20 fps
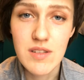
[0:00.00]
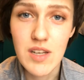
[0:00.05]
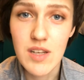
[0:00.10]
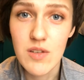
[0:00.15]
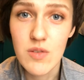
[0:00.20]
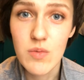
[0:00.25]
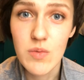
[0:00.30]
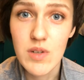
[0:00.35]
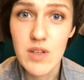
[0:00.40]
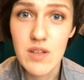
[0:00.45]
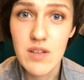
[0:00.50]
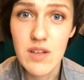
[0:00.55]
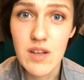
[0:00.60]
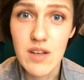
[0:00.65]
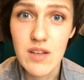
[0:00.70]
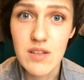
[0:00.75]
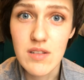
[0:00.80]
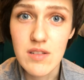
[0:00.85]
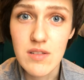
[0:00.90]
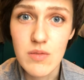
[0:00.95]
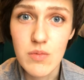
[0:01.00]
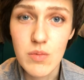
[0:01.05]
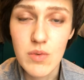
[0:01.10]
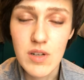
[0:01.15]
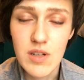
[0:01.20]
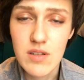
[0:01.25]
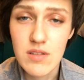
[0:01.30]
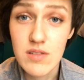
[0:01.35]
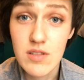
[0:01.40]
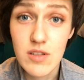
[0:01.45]
guess what it does?
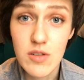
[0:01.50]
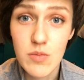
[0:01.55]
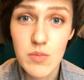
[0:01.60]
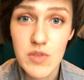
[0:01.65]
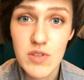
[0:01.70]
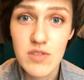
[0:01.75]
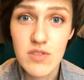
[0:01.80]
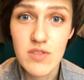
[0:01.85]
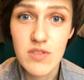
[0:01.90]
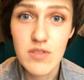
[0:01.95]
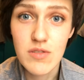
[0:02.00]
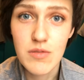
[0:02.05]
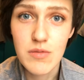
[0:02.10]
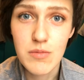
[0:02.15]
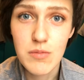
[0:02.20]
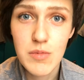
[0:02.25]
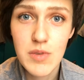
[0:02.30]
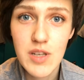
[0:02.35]
What us humans do?